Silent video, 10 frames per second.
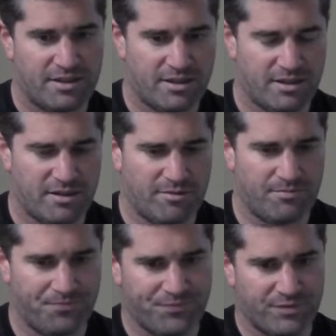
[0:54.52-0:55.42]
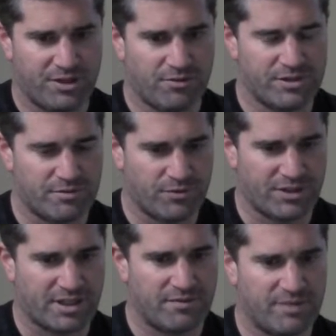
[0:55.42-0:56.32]
um, you know, isn't really
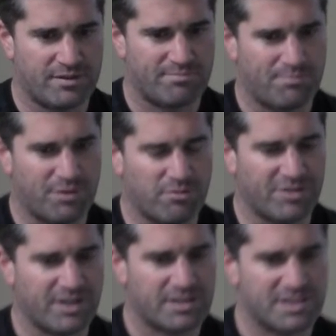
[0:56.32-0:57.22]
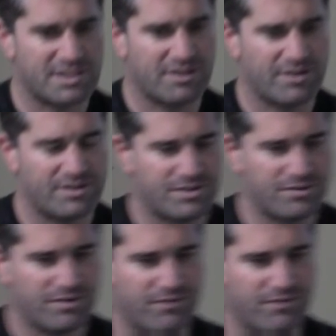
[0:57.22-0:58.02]
kind of probably necessary to the